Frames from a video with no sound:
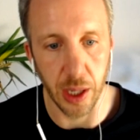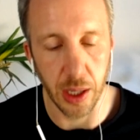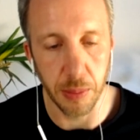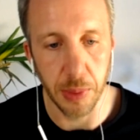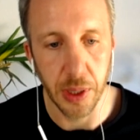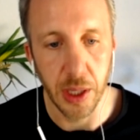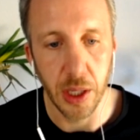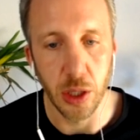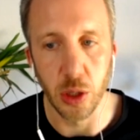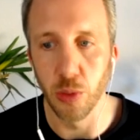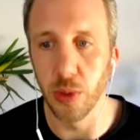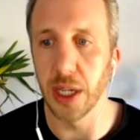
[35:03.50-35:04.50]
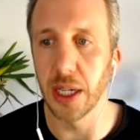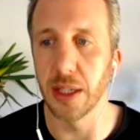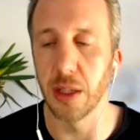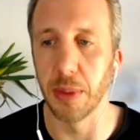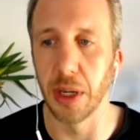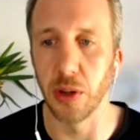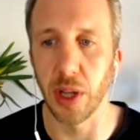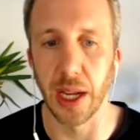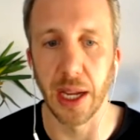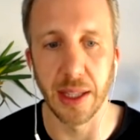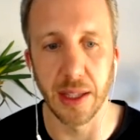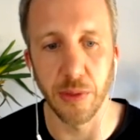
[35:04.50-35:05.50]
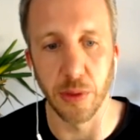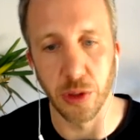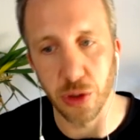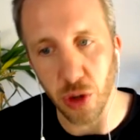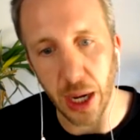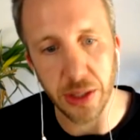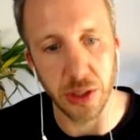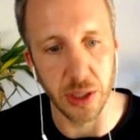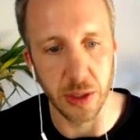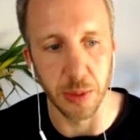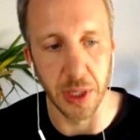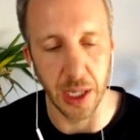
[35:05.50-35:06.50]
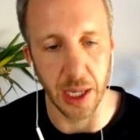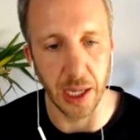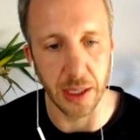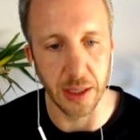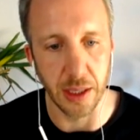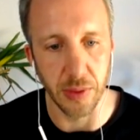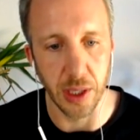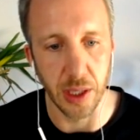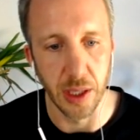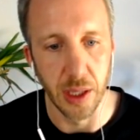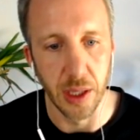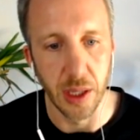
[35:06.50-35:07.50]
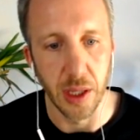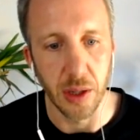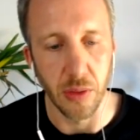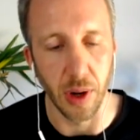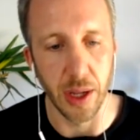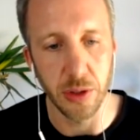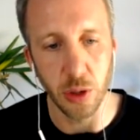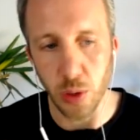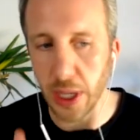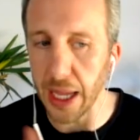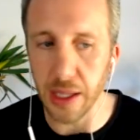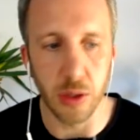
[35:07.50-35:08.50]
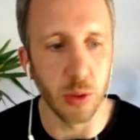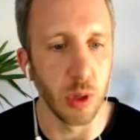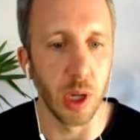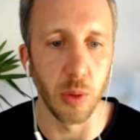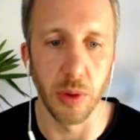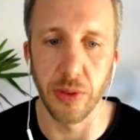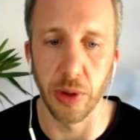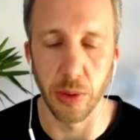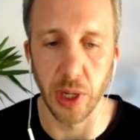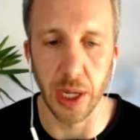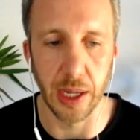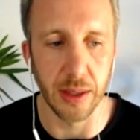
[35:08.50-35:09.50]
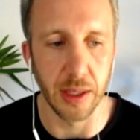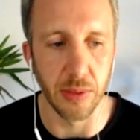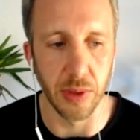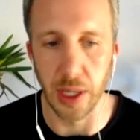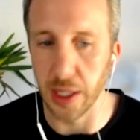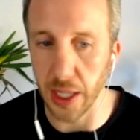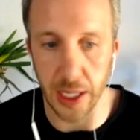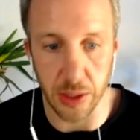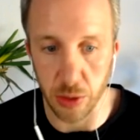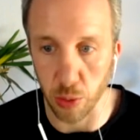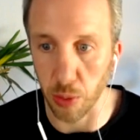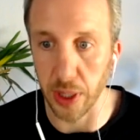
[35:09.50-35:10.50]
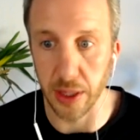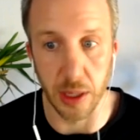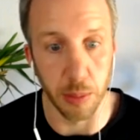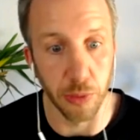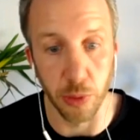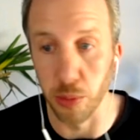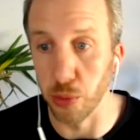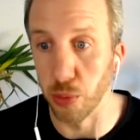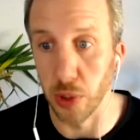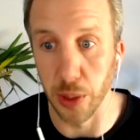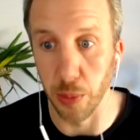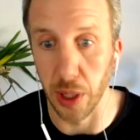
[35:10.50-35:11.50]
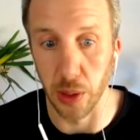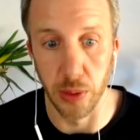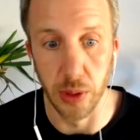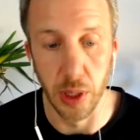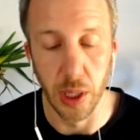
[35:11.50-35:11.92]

up, you really need to be looking at different strategies within Connect TV, right? And so you can do lower funnel Connect TV, and it, and it's great and it performs really well